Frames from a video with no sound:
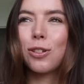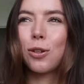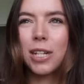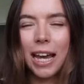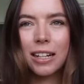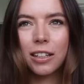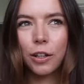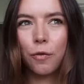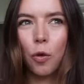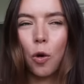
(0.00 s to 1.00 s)
So
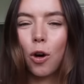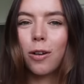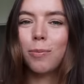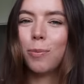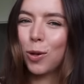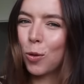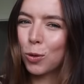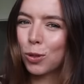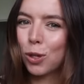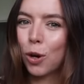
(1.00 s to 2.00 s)
technically 4, but
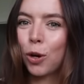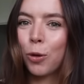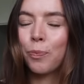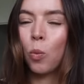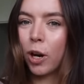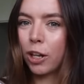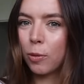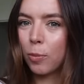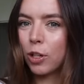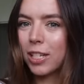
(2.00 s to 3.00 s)
also one of
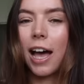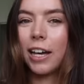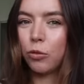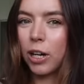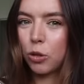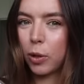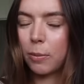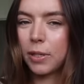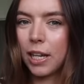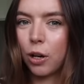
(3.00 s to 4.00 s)
the books I had read
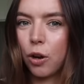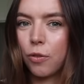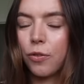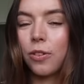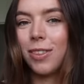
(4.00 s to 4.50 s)
20% of,